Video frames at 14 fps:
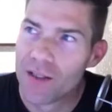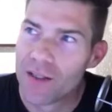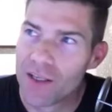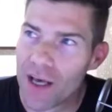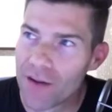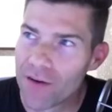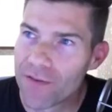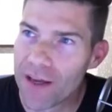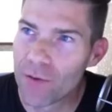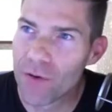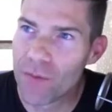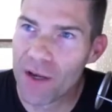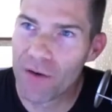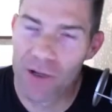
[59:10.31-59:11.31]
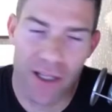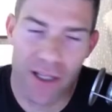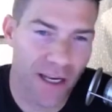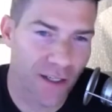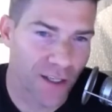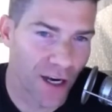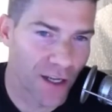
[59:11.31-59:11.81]
The other thing would be
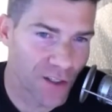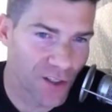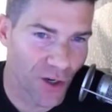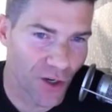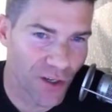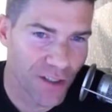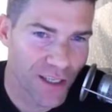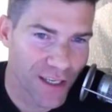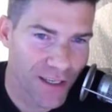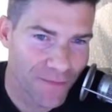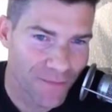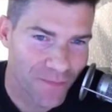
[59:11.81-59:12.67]
related to uncertainty,